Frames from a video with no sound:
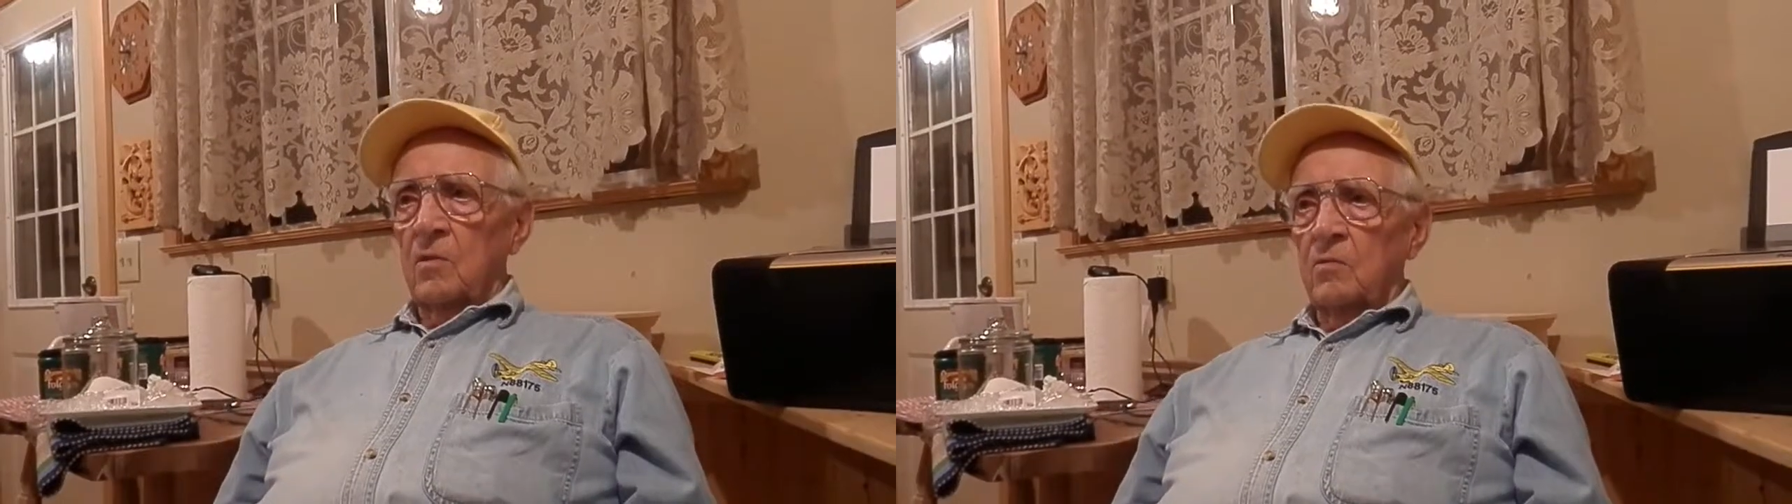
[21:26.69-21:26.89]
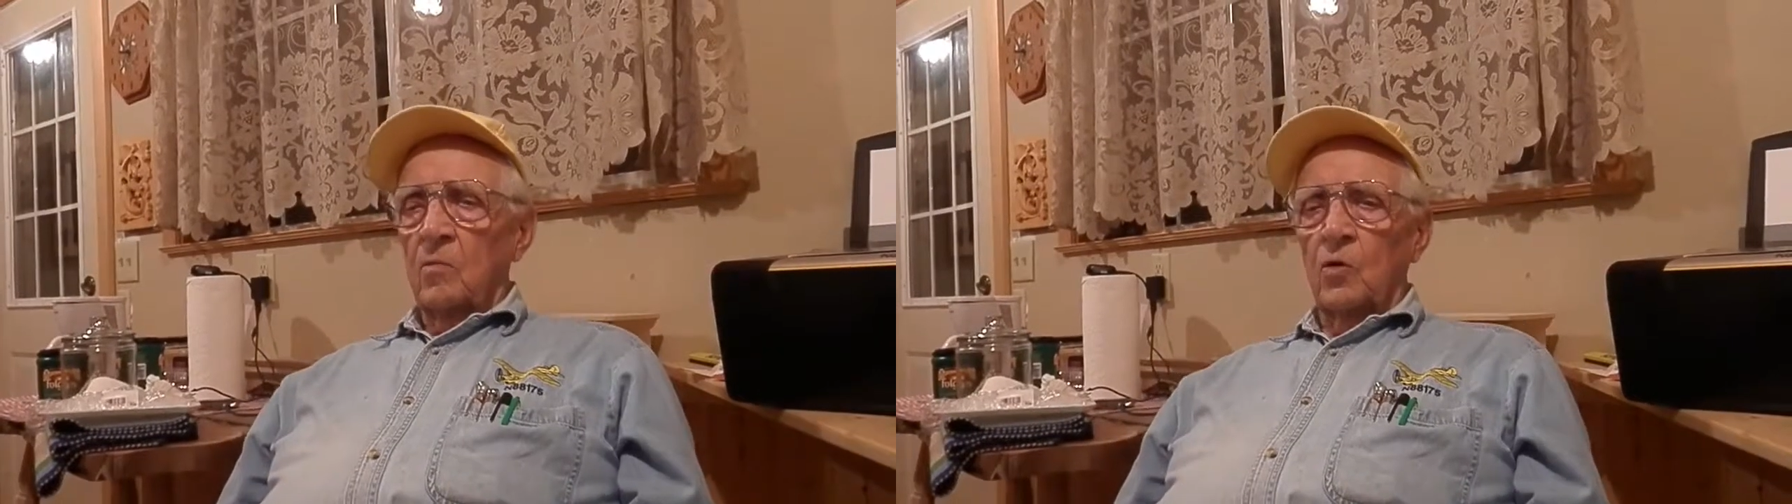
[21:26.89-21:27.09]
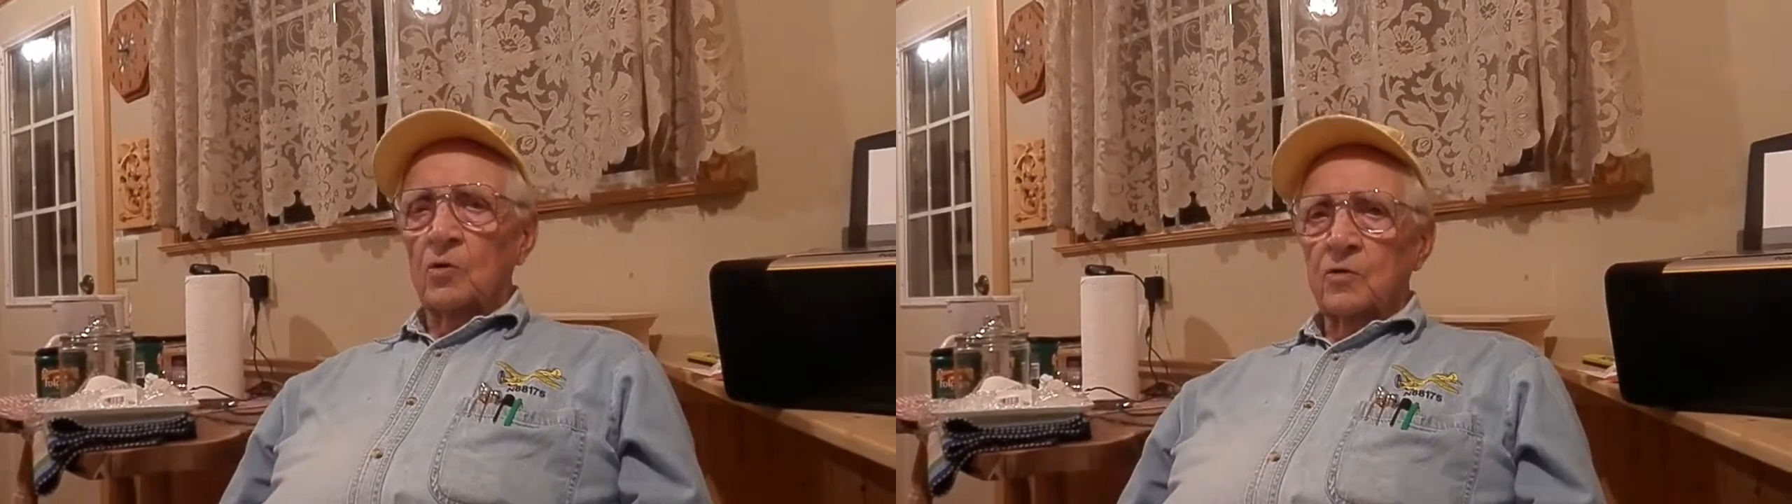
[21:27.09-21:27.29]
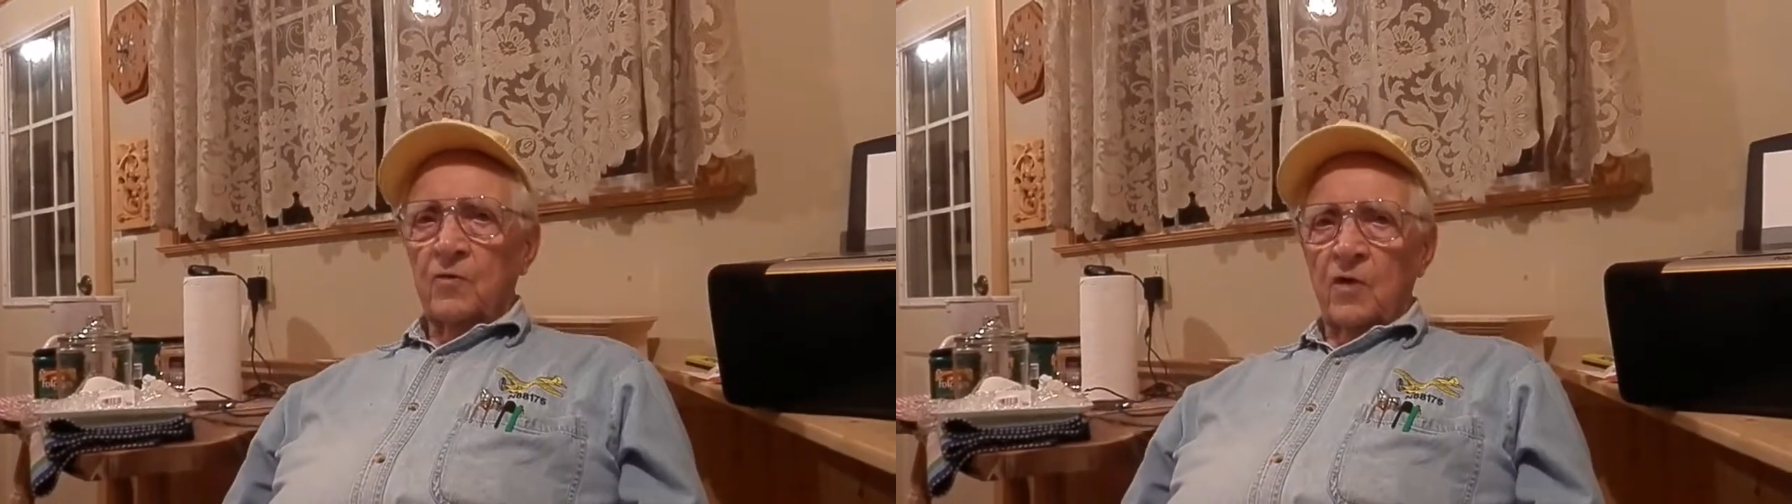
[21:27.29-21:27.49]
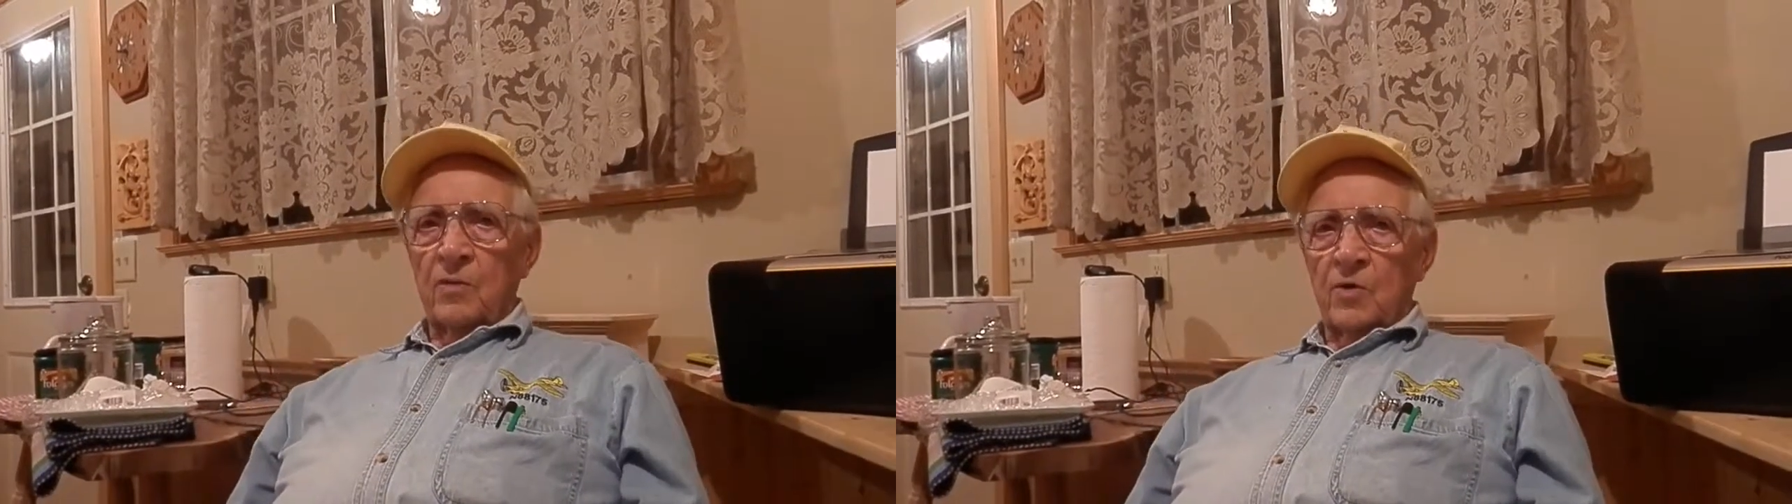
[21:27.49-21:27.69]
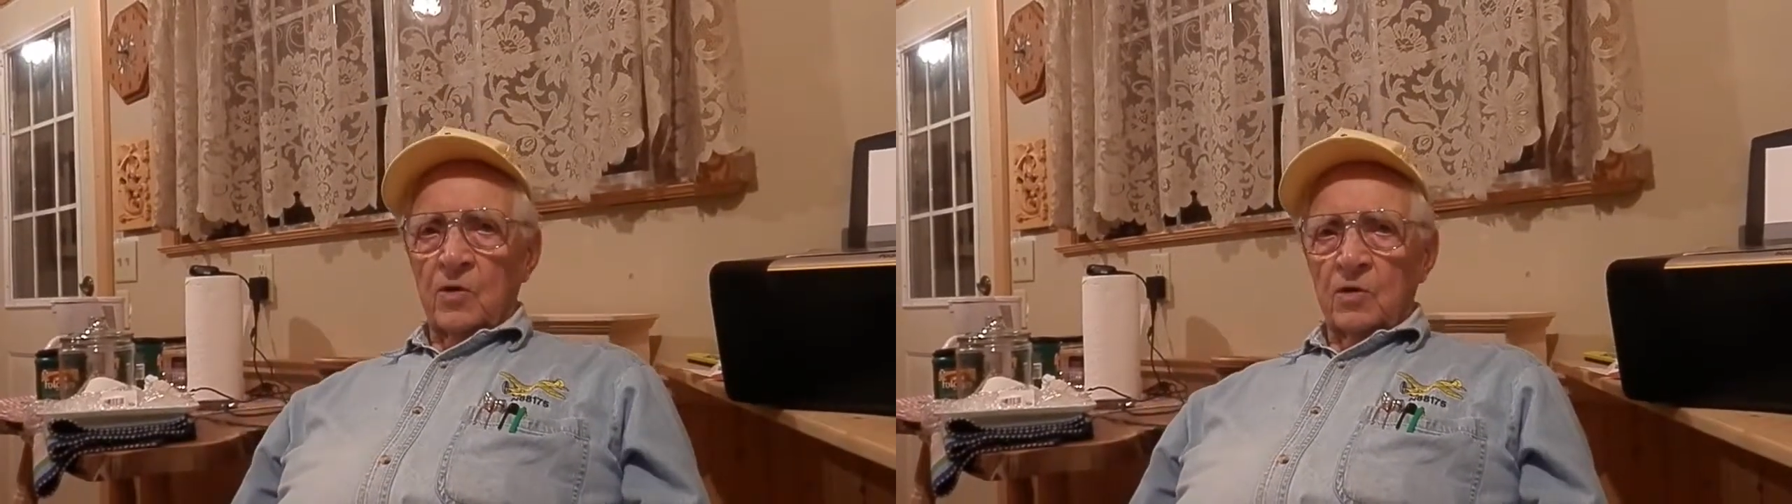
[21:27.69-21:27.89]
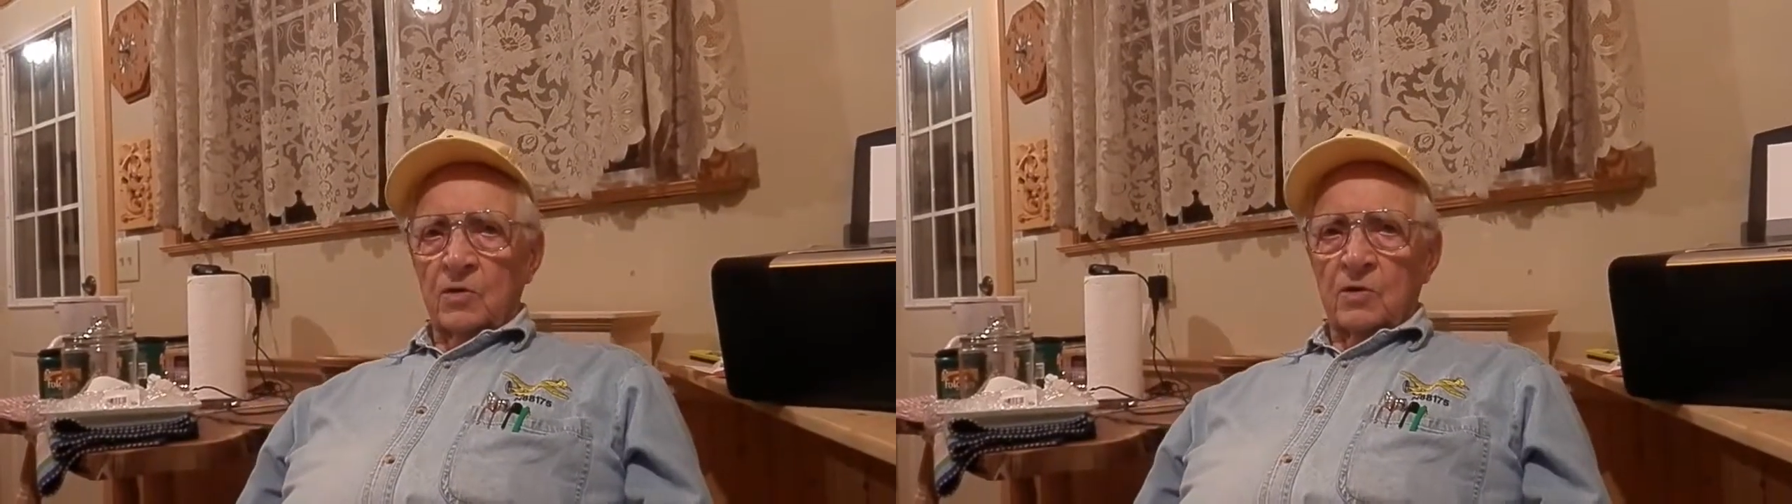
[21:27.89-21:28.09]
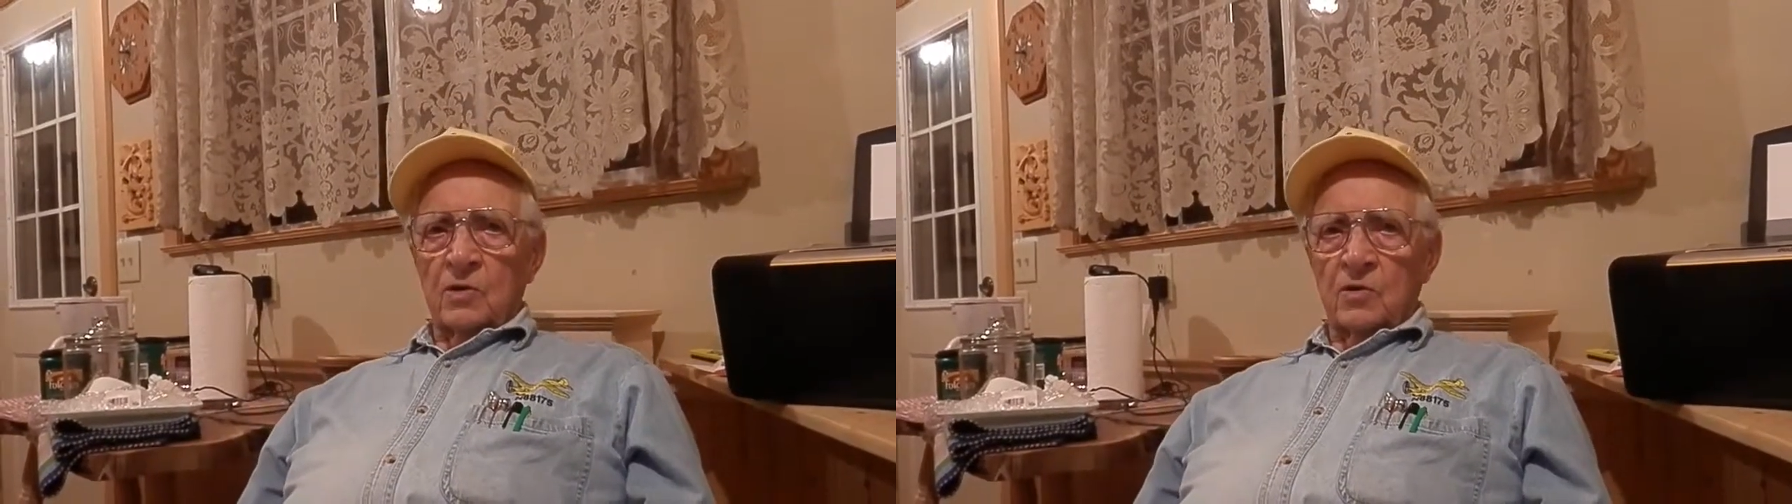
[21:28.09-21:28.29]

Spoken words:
most farmers